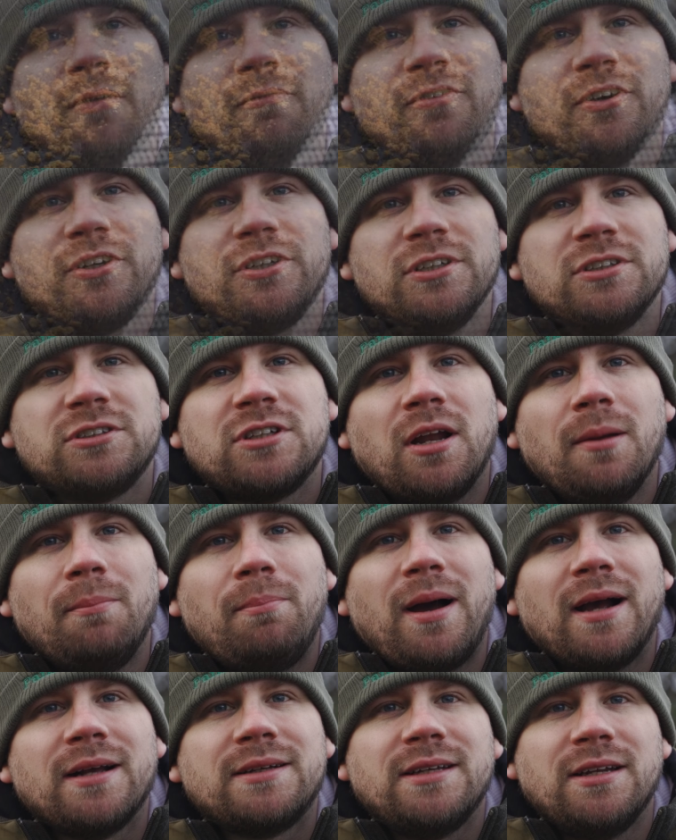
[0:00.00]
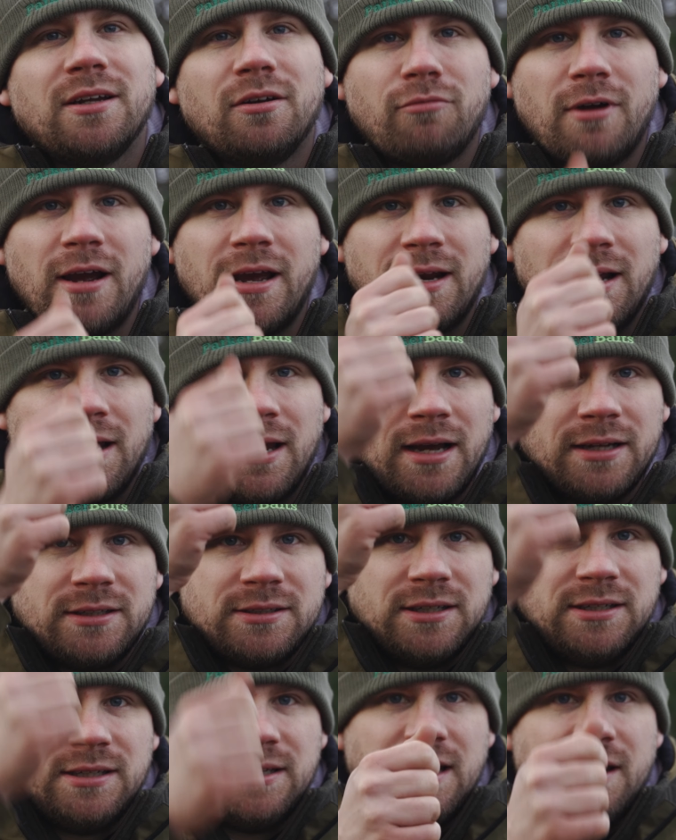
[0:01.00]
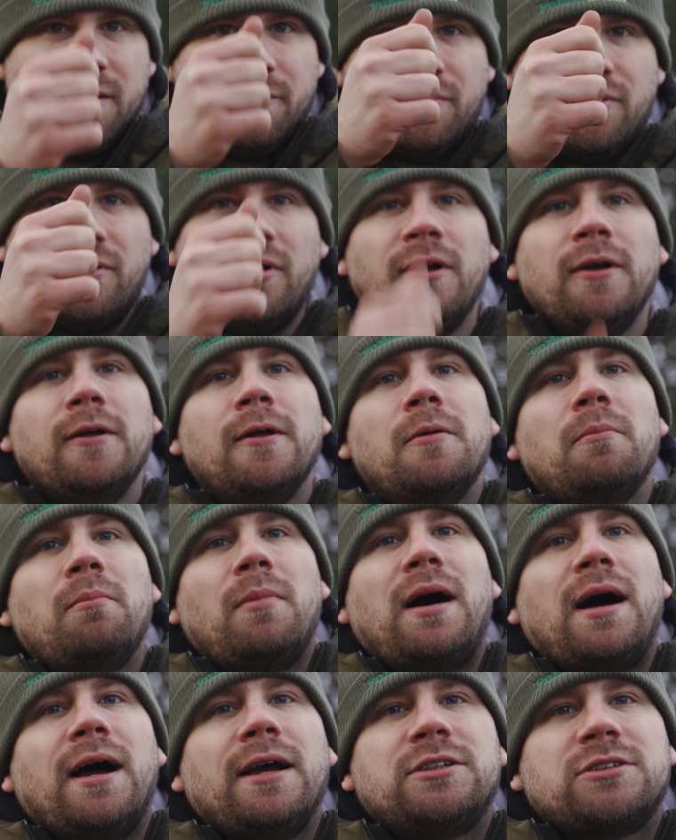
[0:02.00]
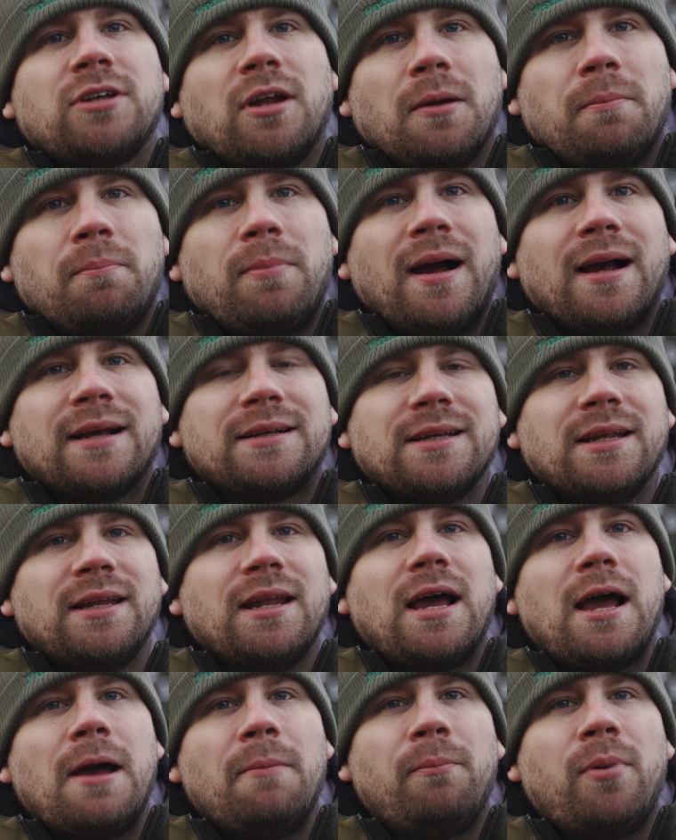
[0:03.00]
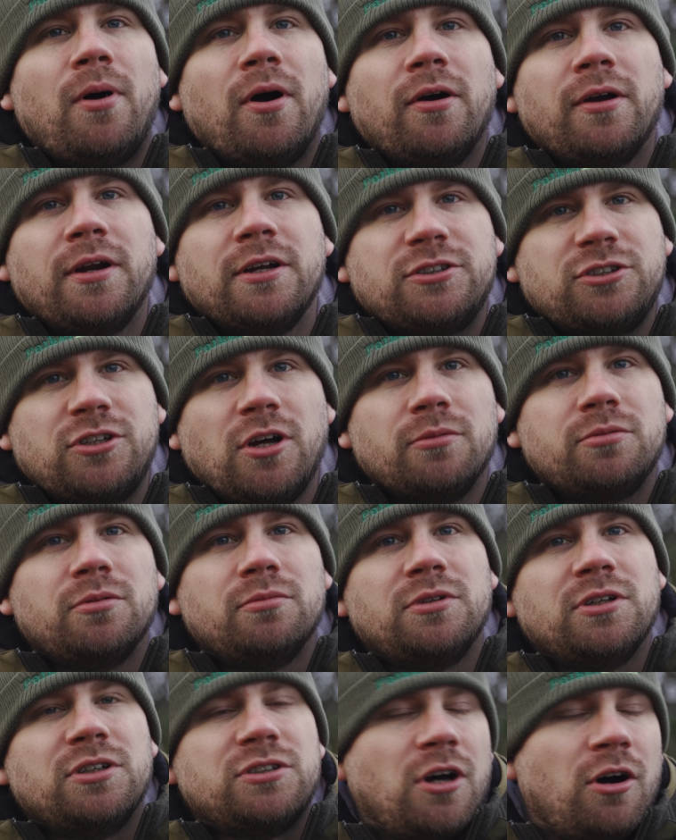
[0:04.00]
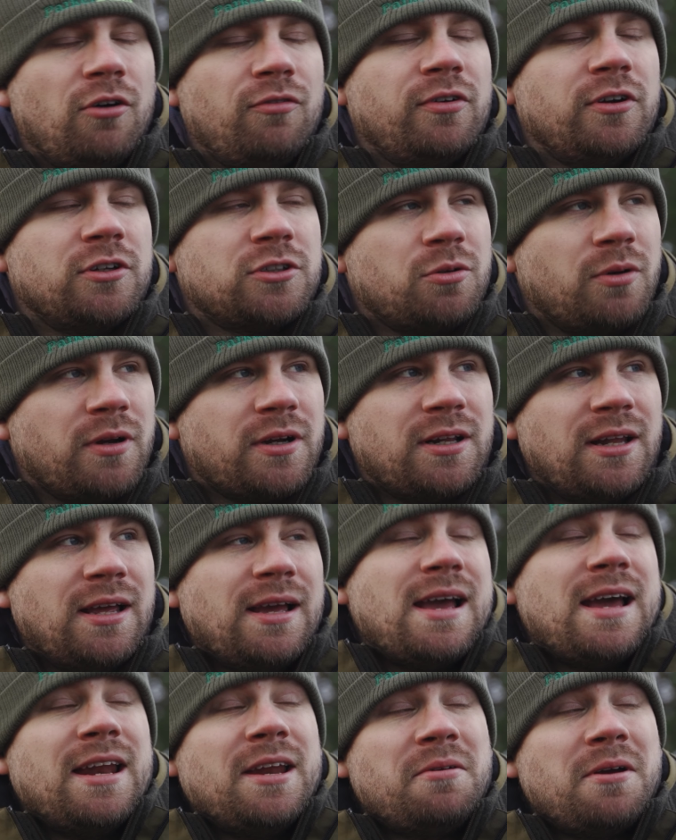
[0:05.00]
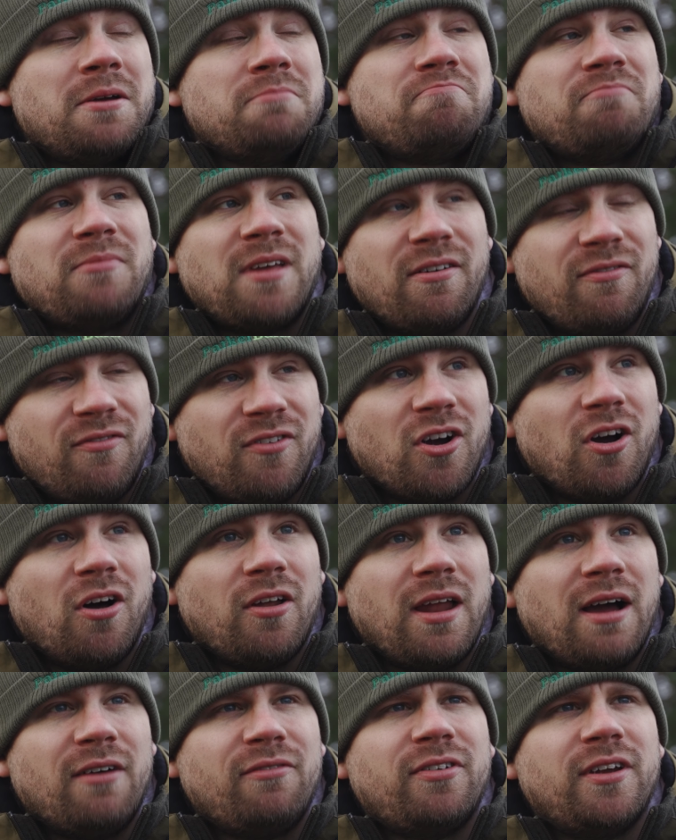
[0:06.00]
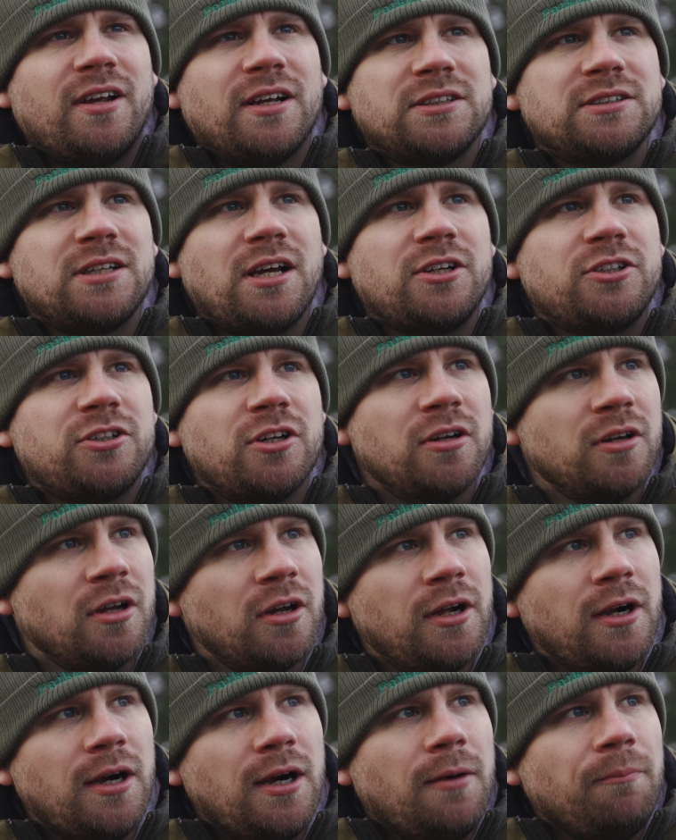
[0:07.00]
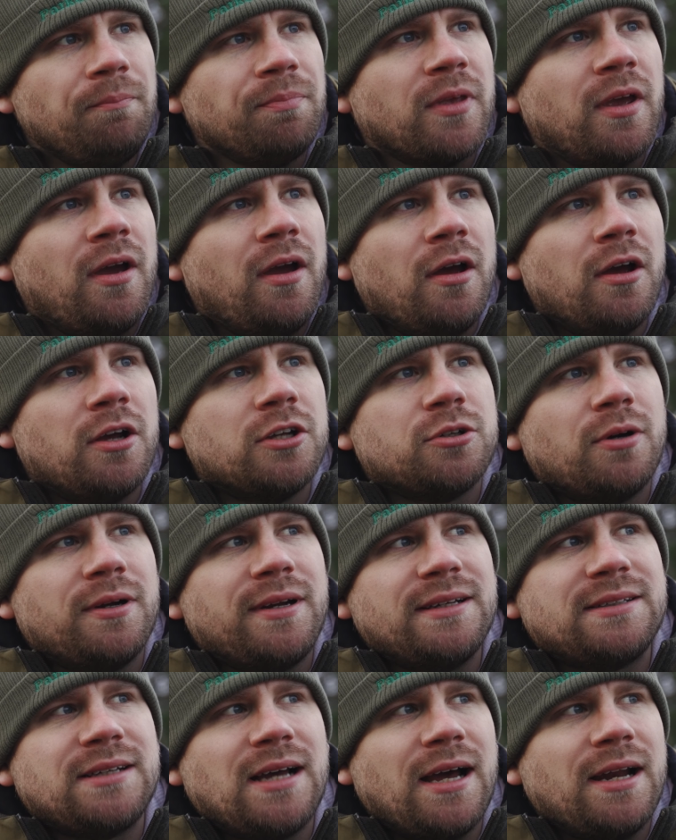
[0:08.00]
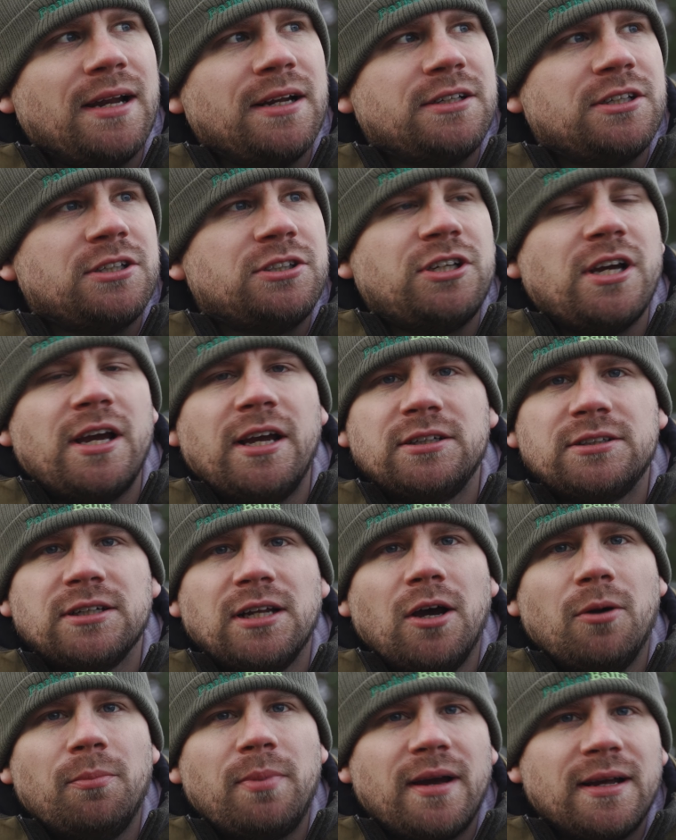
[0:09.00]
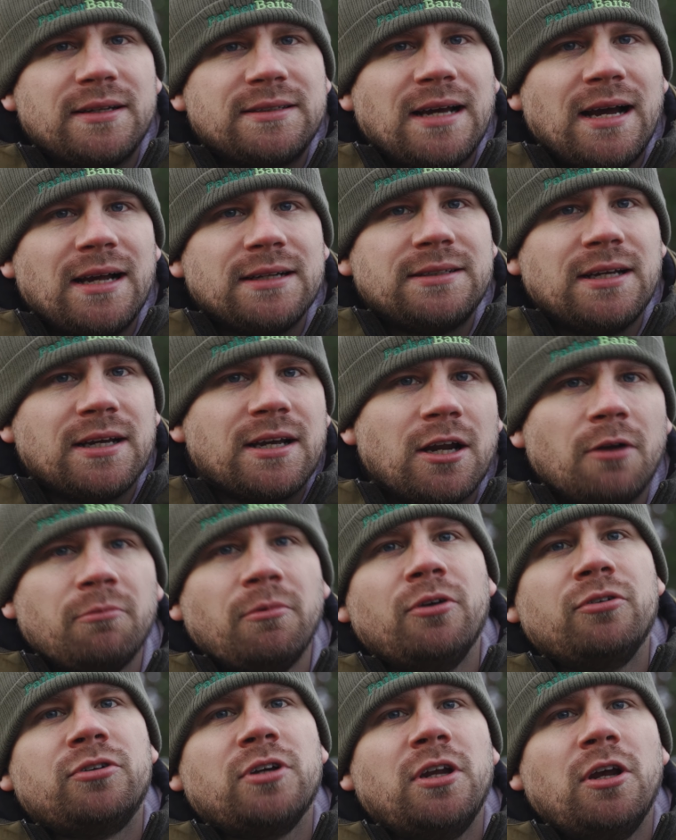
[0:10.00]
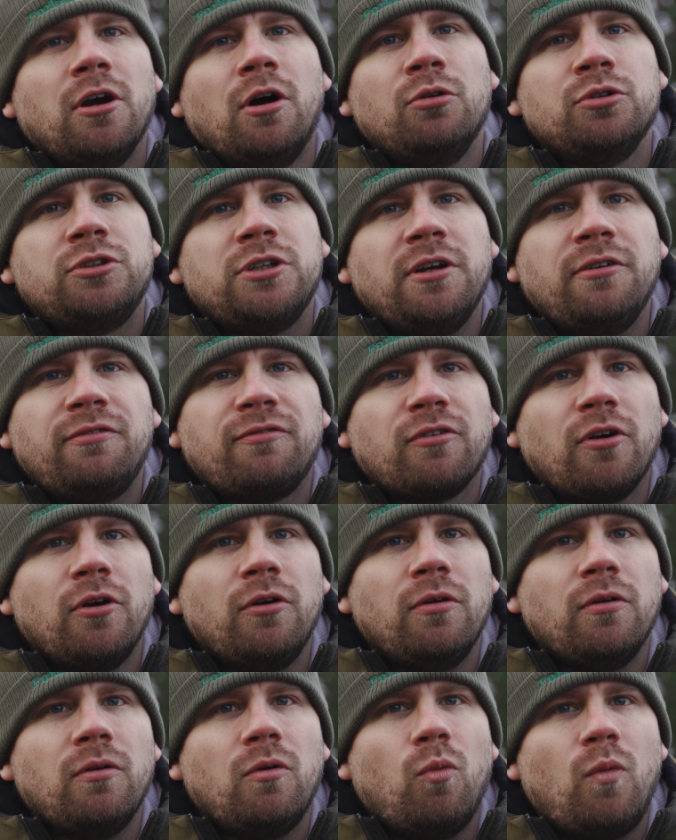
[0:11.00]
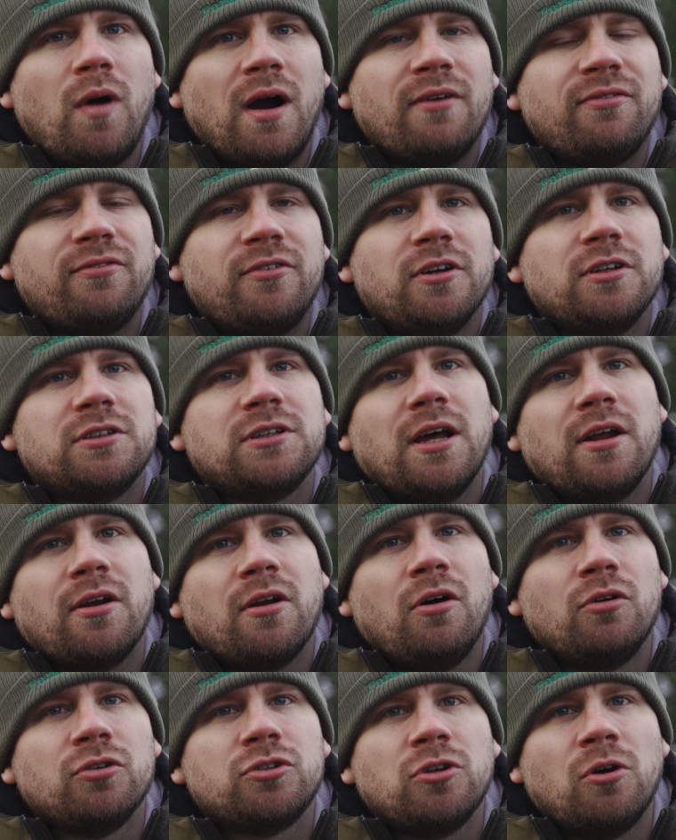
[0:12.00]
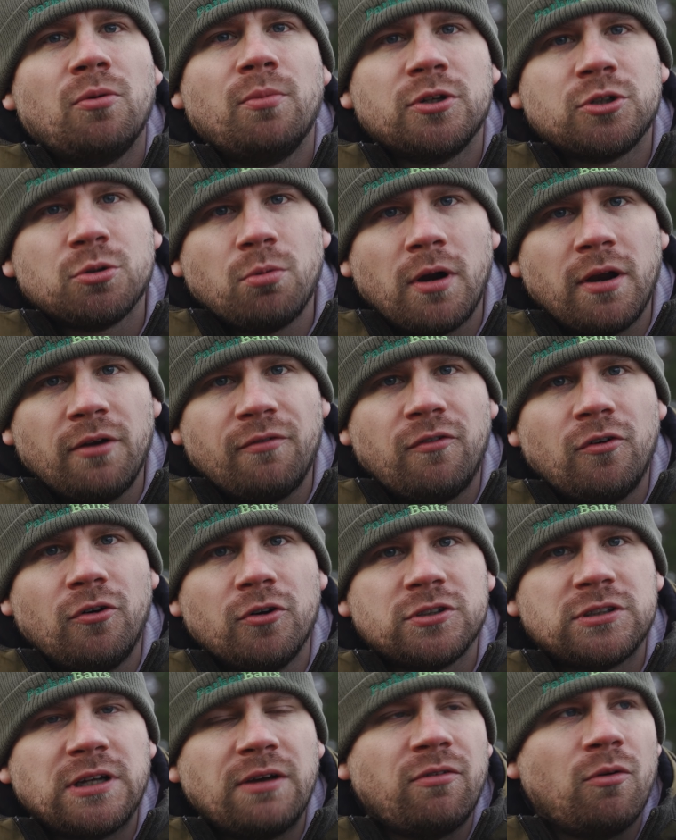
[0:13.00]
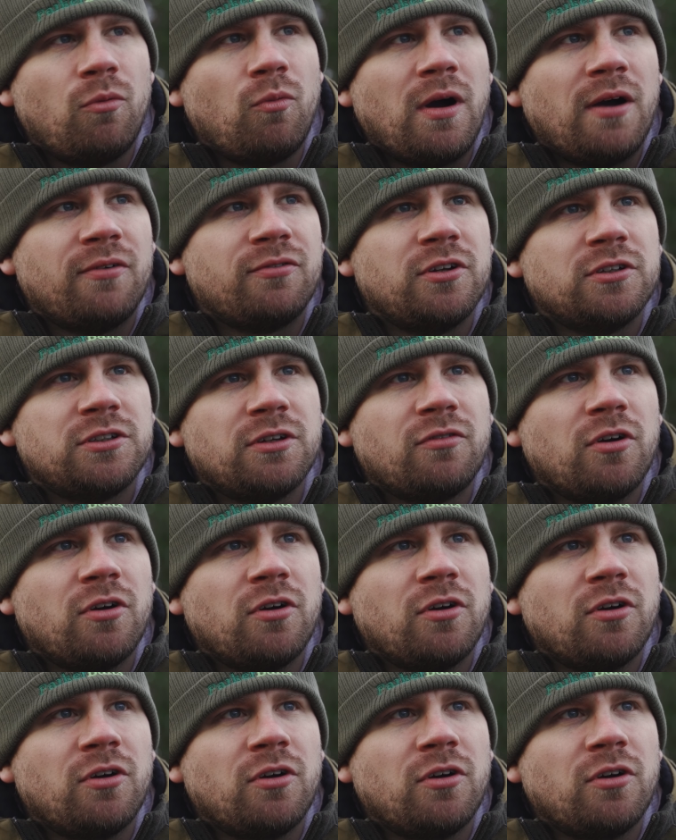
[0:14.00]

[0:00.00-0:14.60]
I'm fishing solid bags in the rain, I like to dip my solid bags in the hemp oil and it stops them dissolving as quickly. Anyway, I forgot that for this session, so I decided to change a little bit of tactic, and I'm using the OG fruit wafters and also my 24/7 wafters.